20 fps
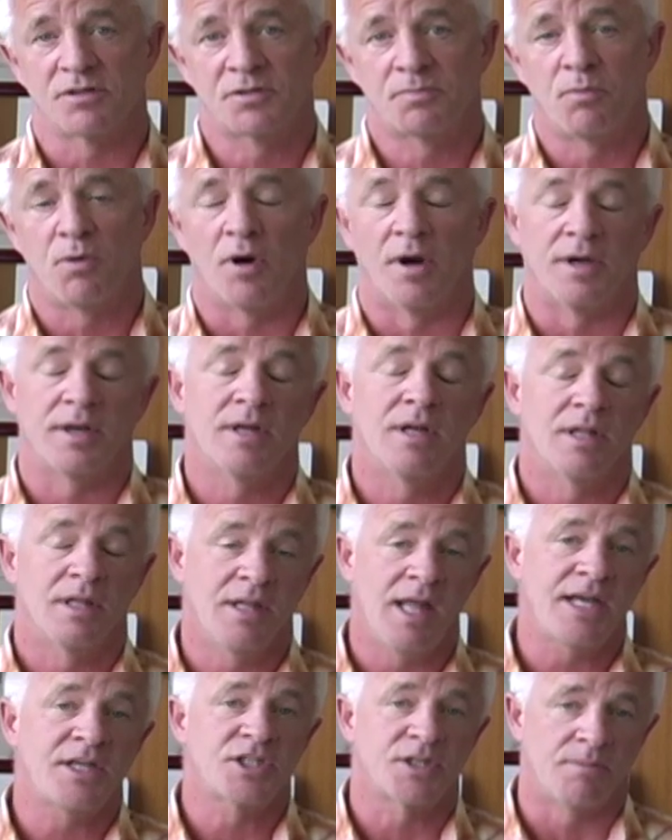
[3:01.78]
sport,
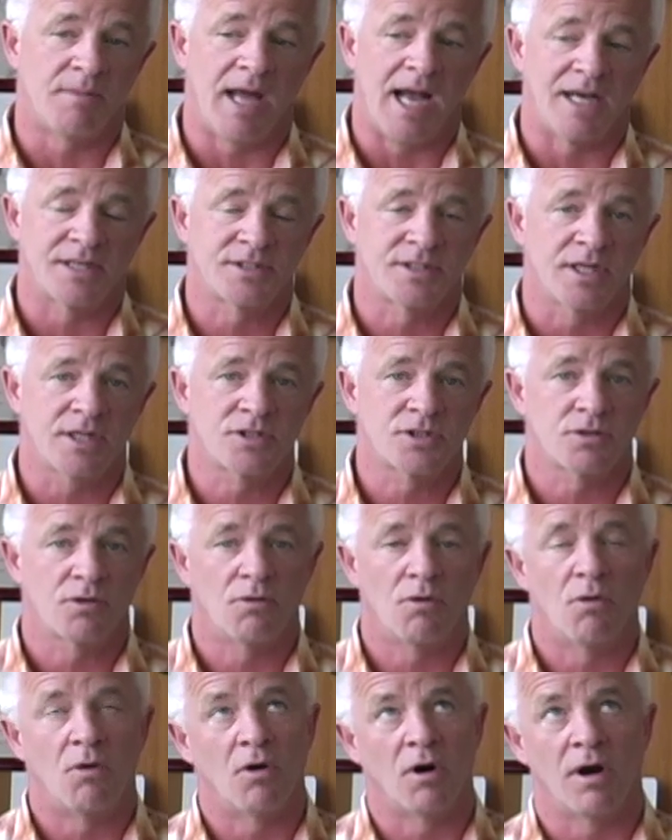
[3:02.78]
like gymnastics
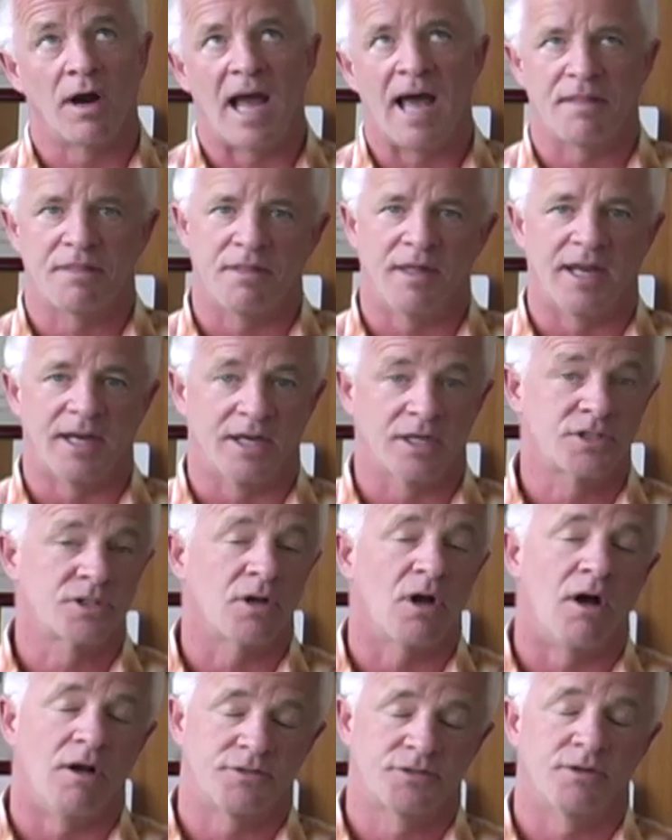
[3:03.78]
or
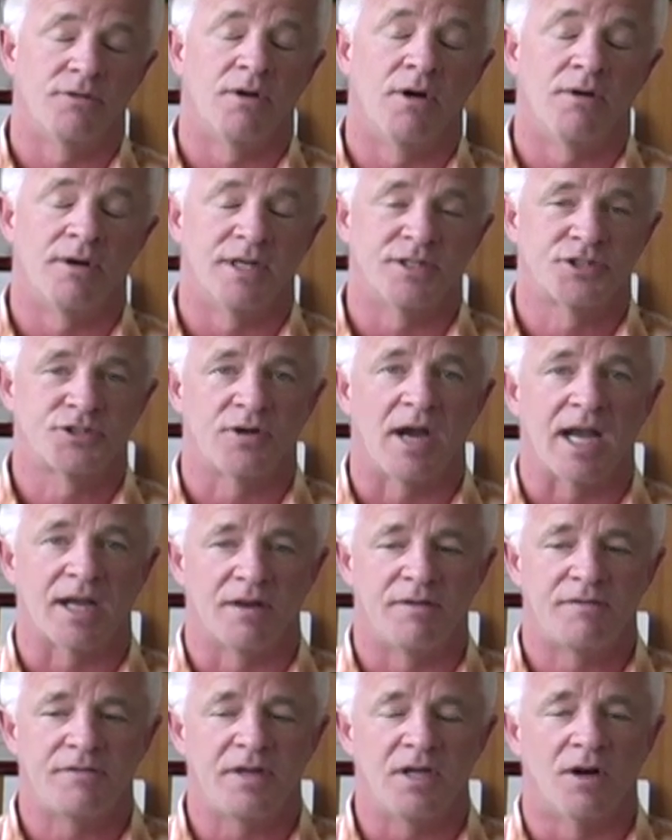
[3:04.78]
athletics, also known as track
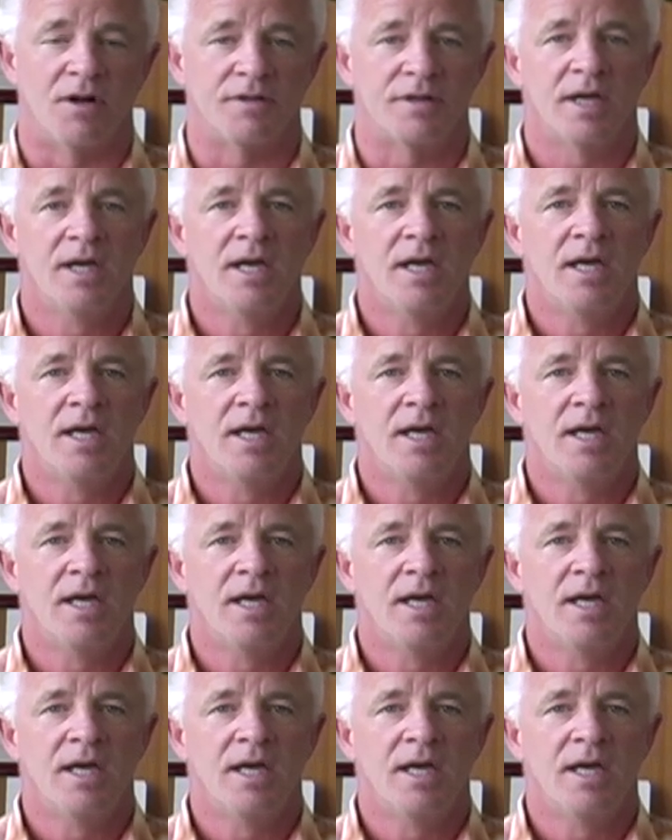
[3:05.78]
and field.